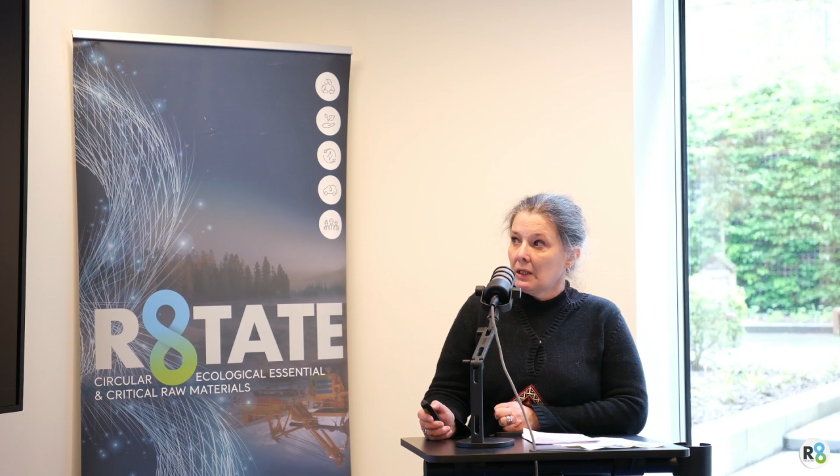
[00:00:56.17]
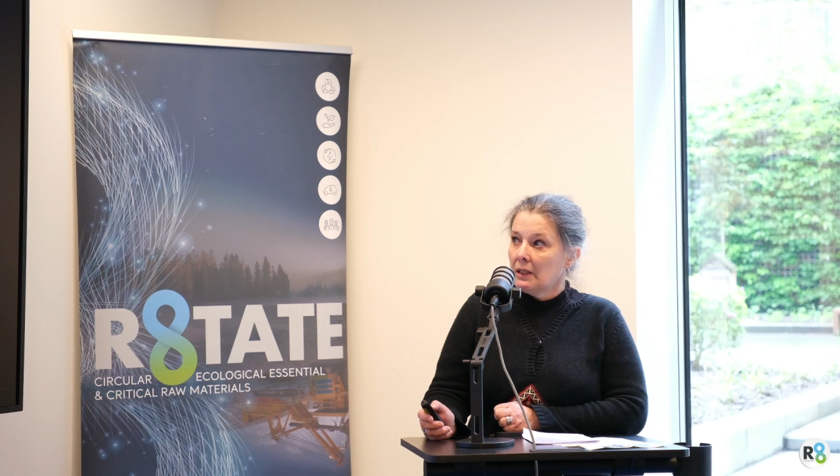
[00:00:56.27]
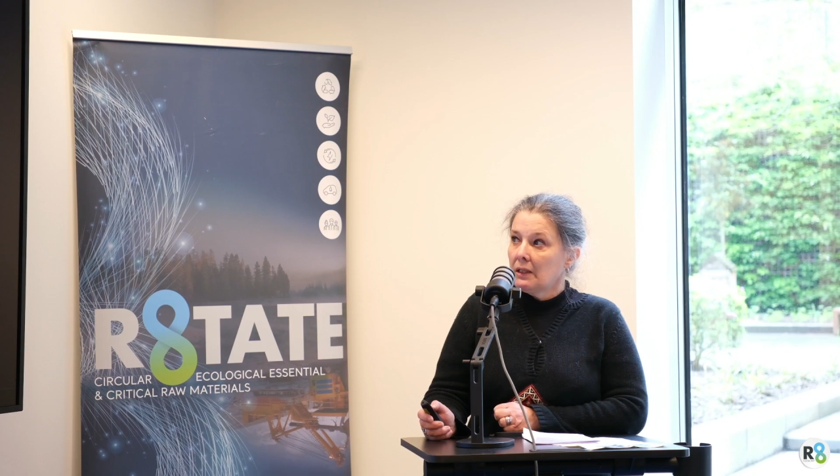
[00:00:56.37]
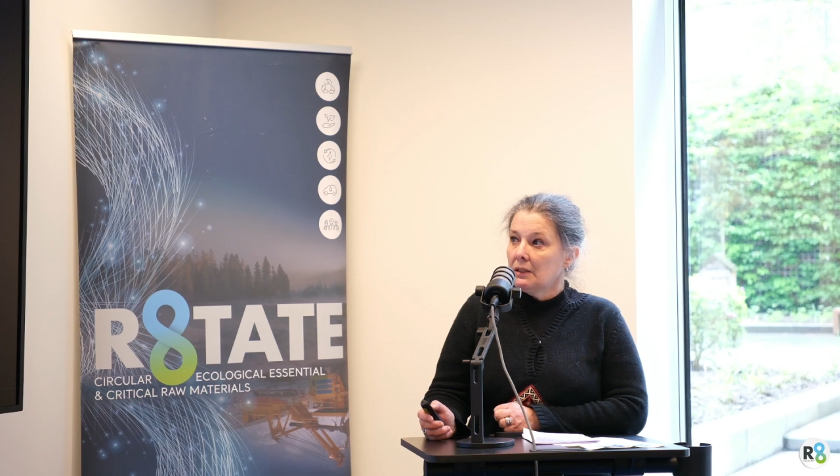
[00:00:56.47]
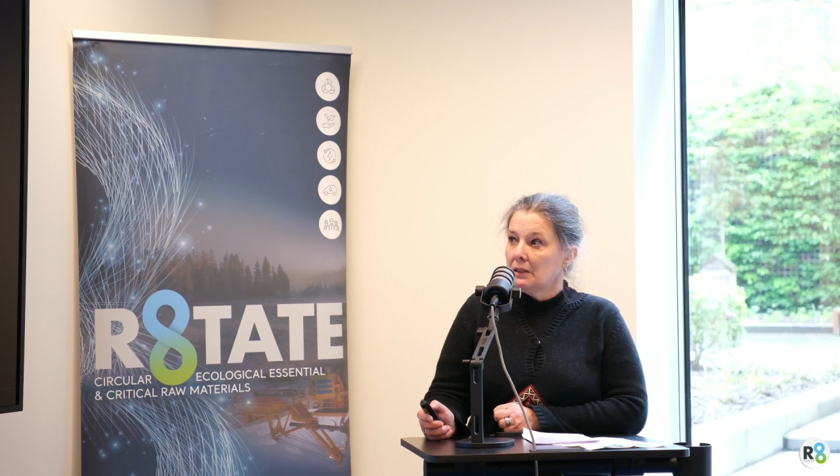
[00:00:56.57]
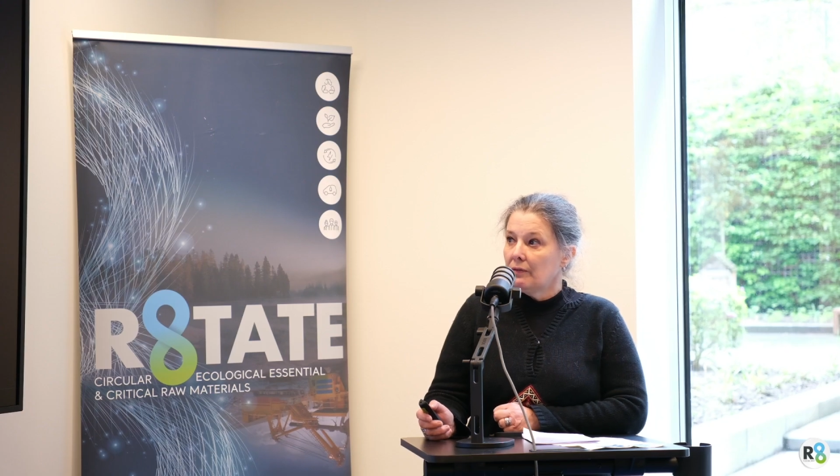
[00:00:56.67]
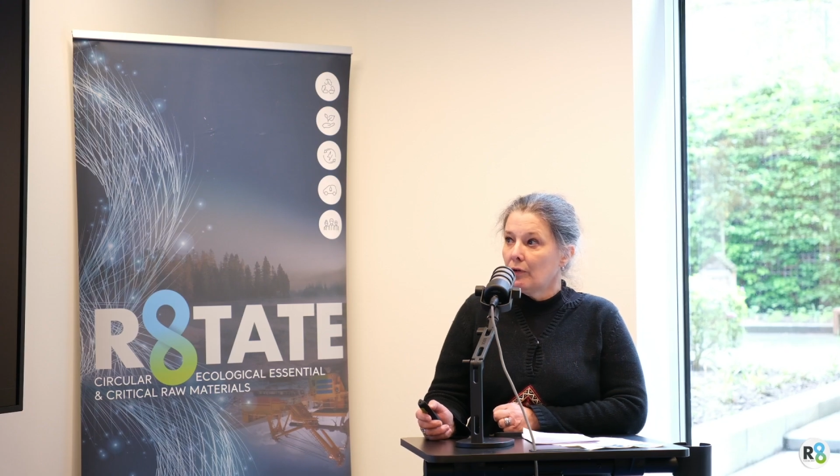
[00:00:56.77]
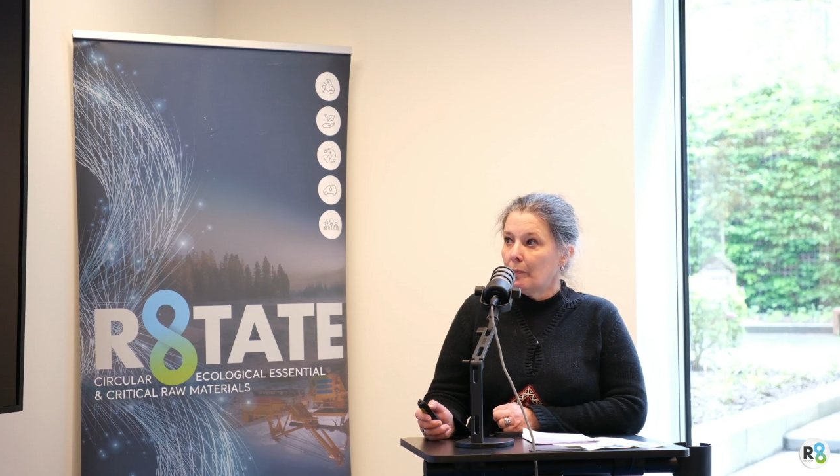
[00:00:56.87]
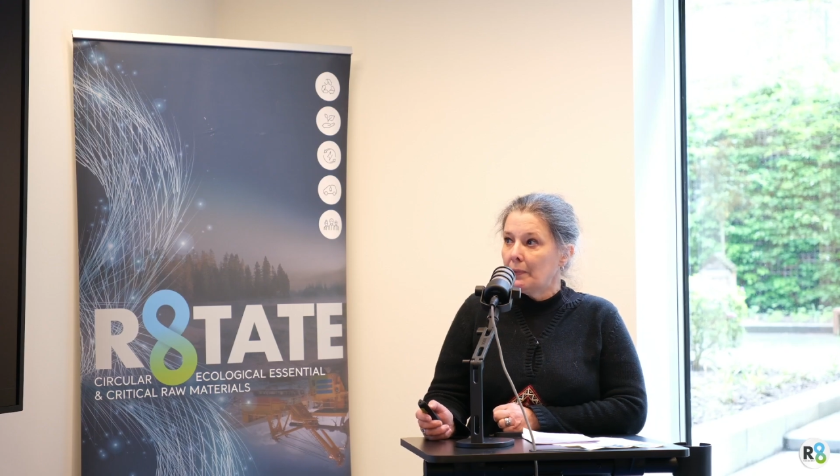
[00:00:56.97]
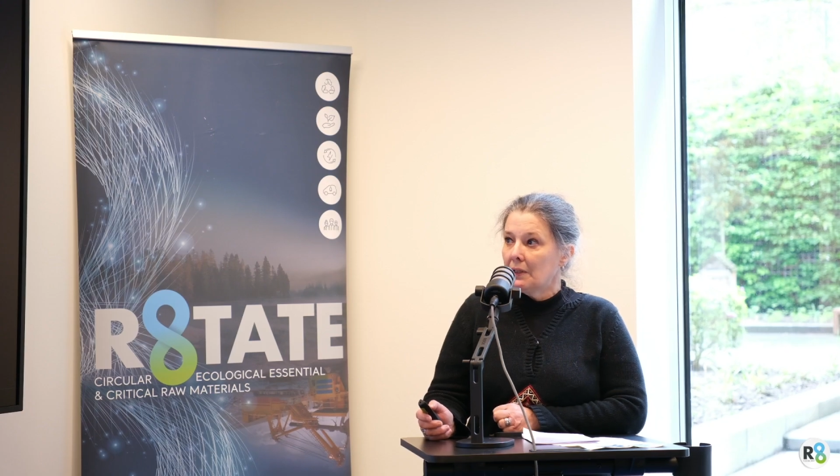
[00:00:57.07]
and
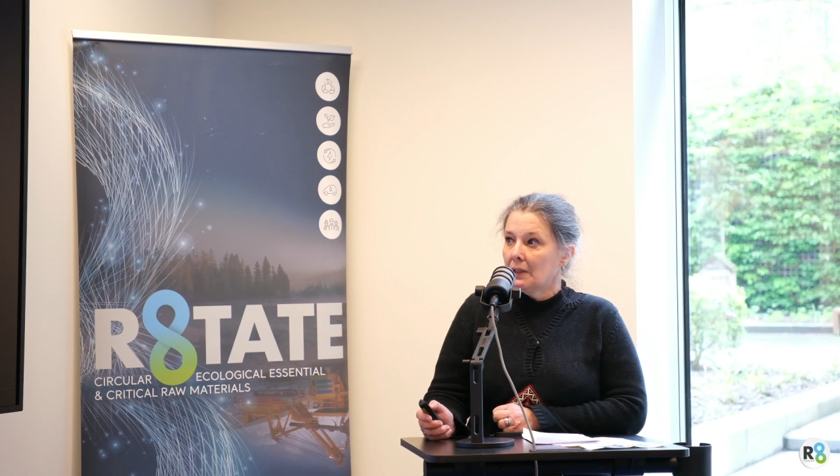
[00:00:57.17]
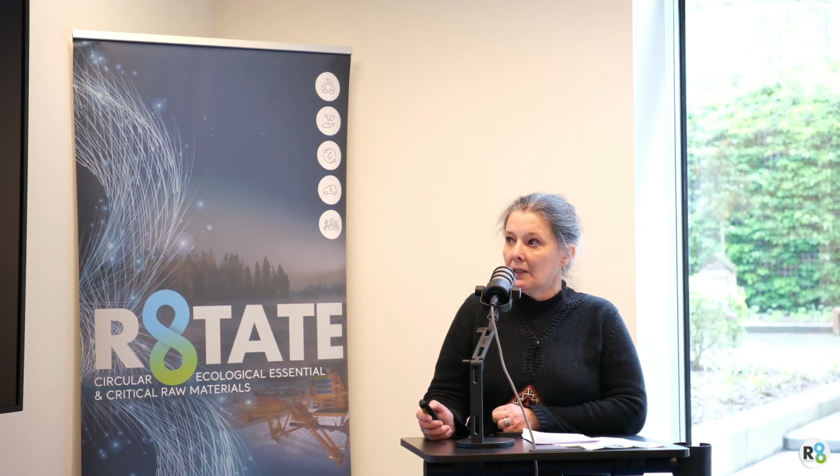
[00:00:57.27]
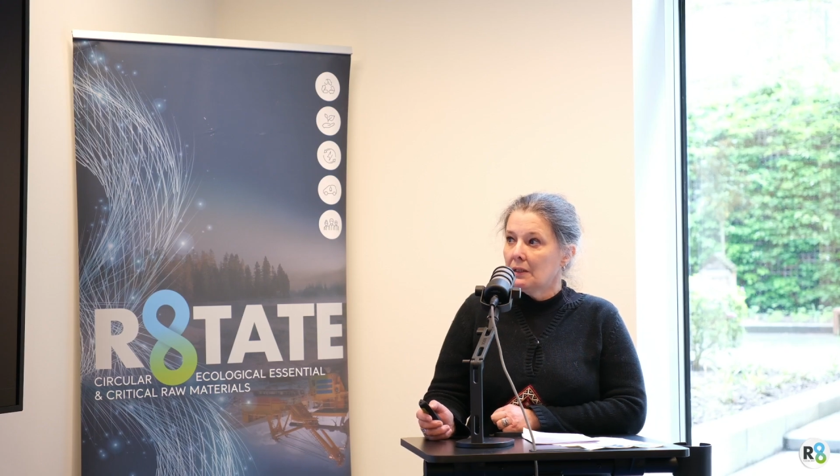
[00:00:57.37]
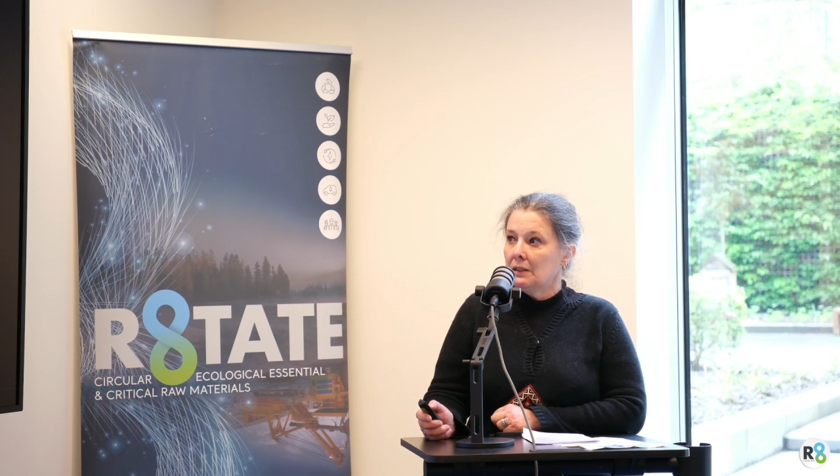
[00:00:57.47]
developing an